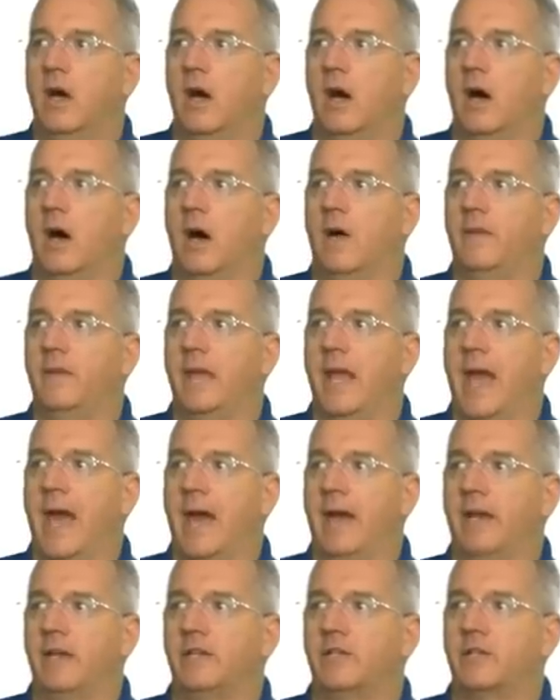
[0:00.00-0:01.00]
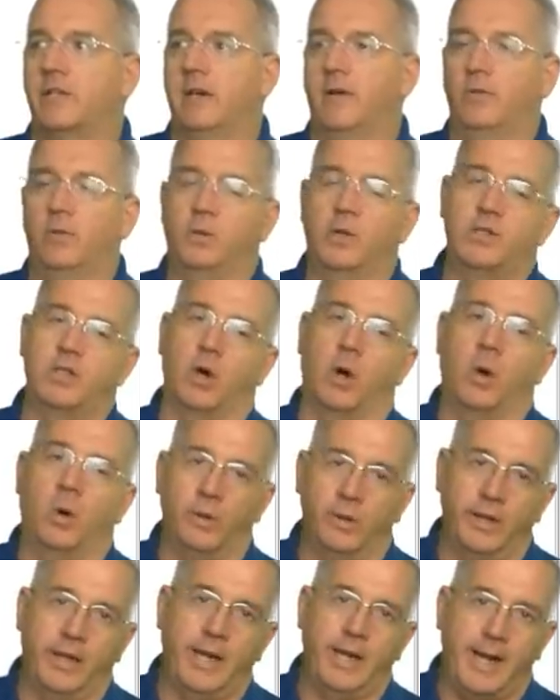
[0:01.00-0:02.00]
On the added server, which
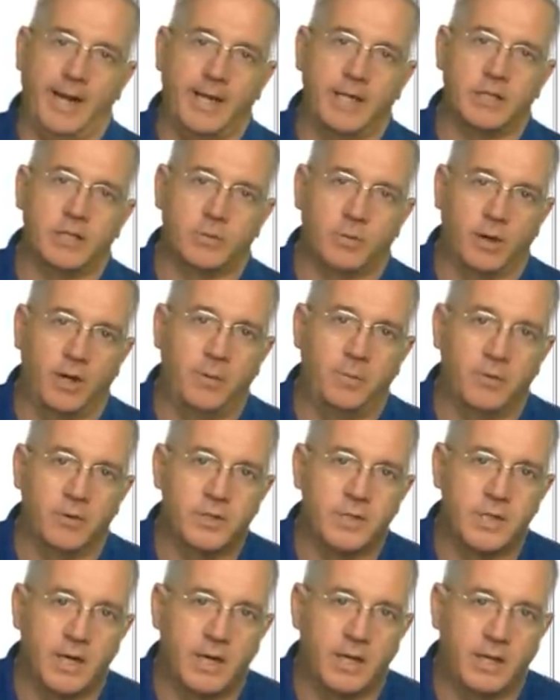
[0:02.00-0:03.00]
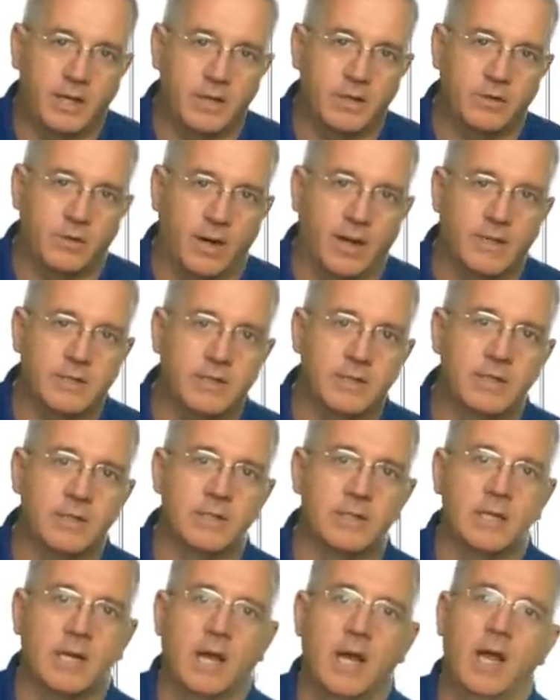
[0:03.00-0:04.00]
only has twenty percent of the
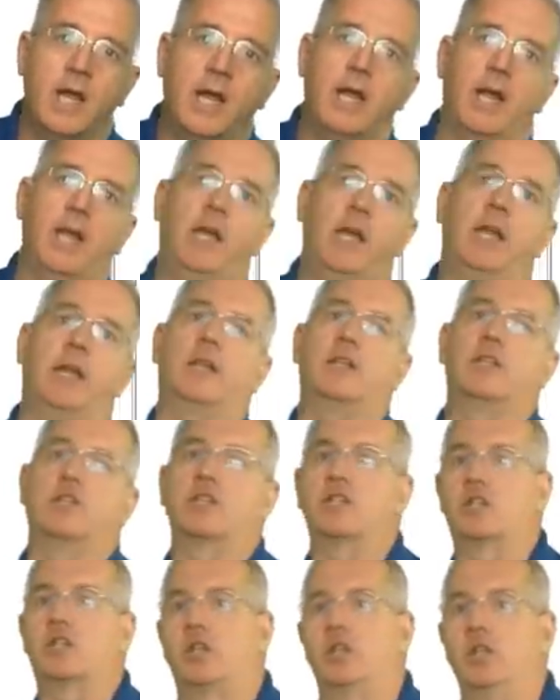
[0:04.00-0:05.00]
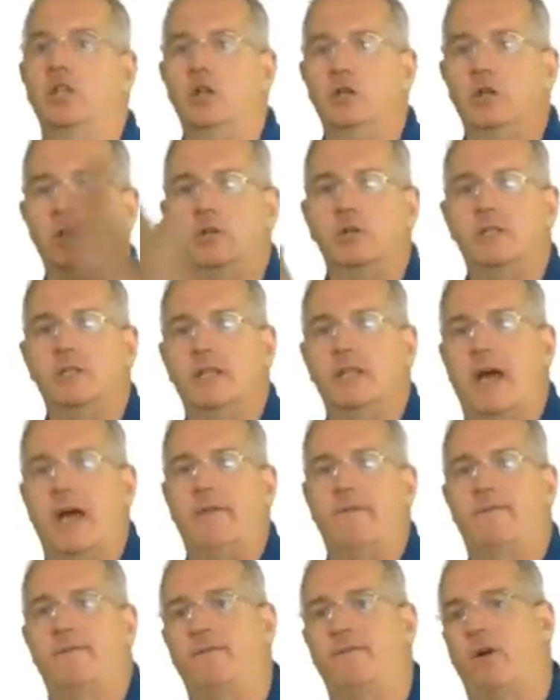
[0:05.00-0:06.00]
addresses, it excludes
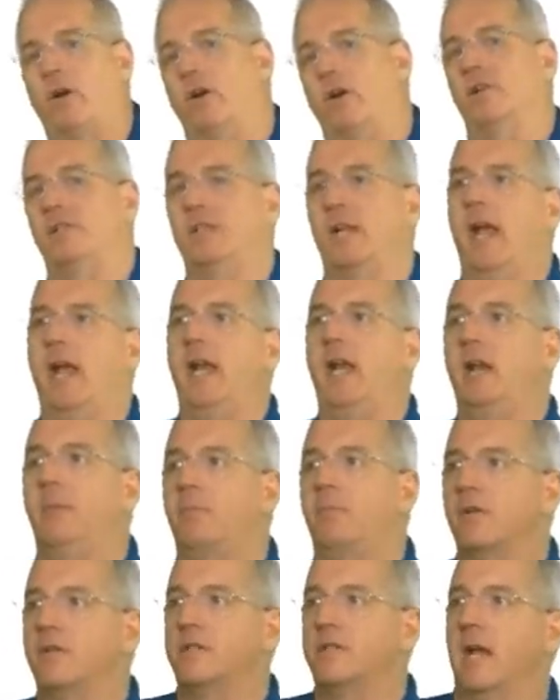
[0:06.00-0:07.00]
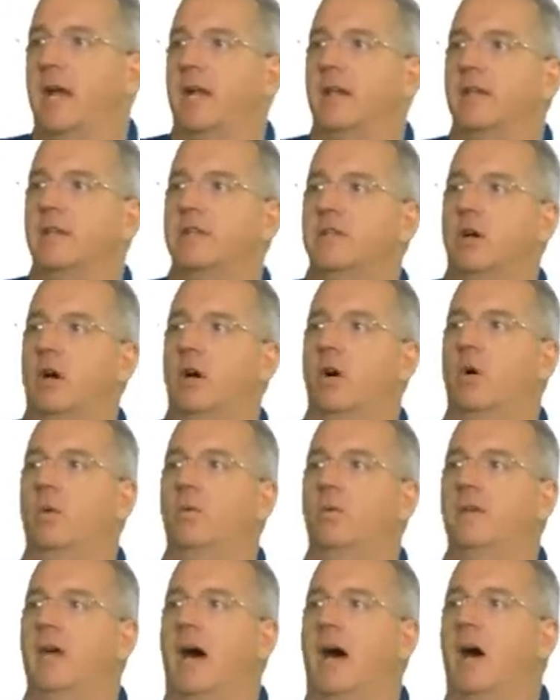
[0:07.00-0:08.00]
that first eighty percent,
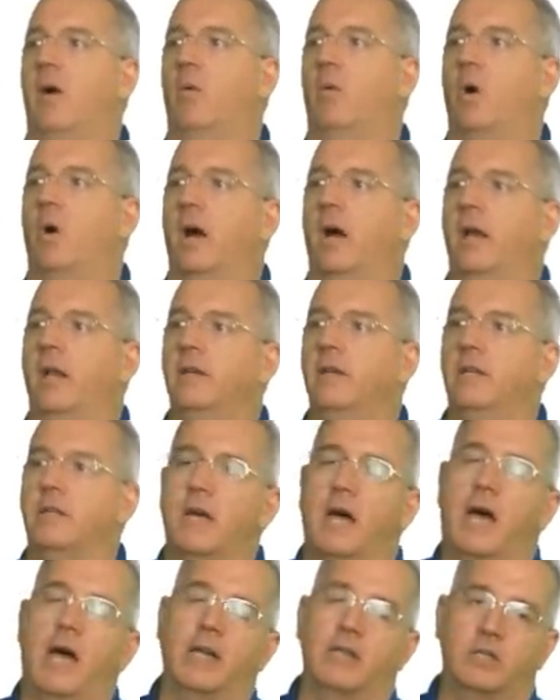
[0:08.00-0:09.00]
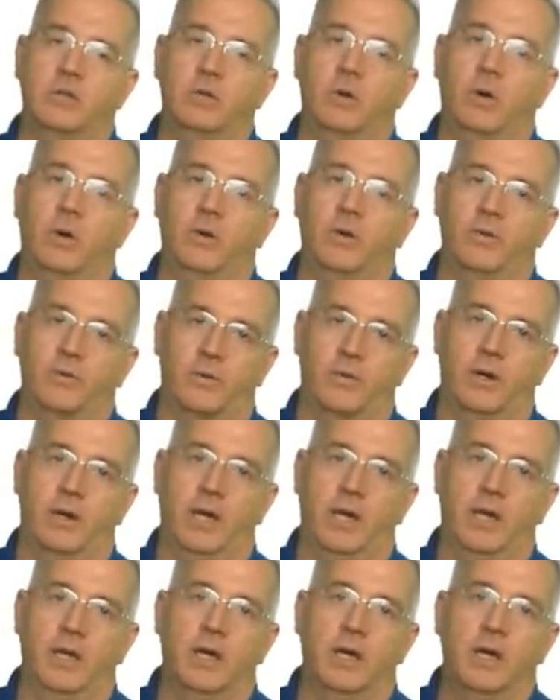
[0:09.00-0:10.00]
so dot one to dot two oh
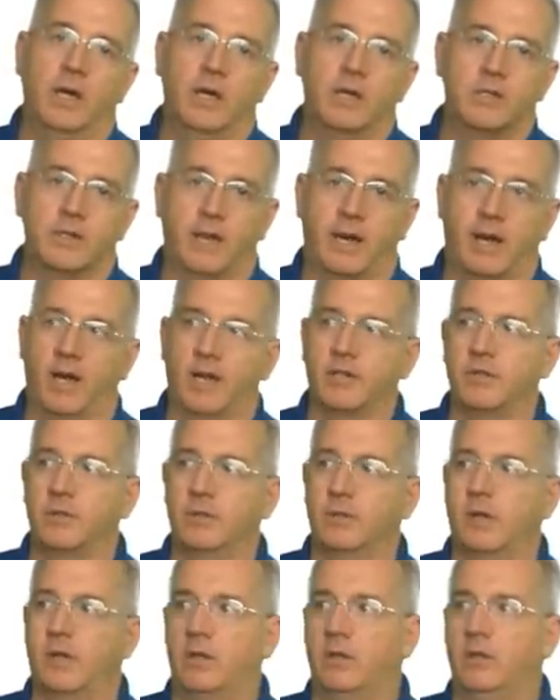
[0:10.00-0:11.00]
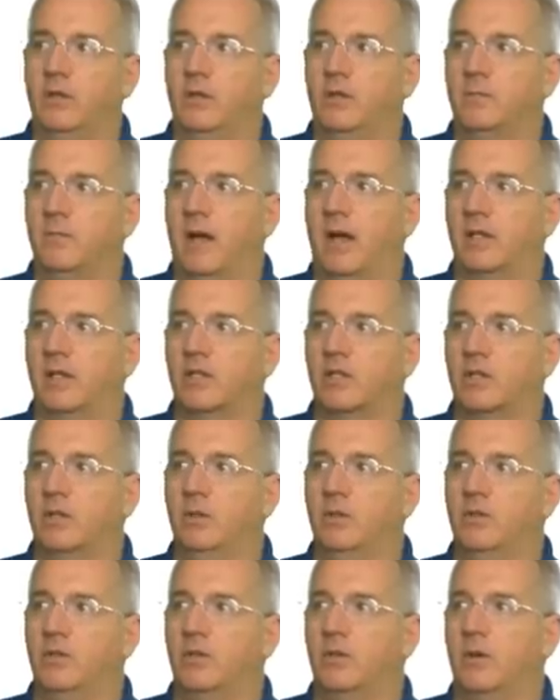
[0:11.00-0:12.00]
three. So that also includes my
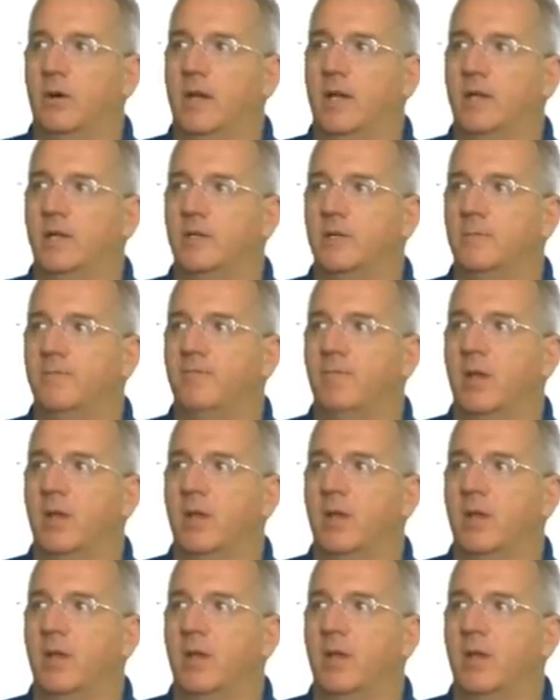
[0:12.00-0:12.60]
exclusion range.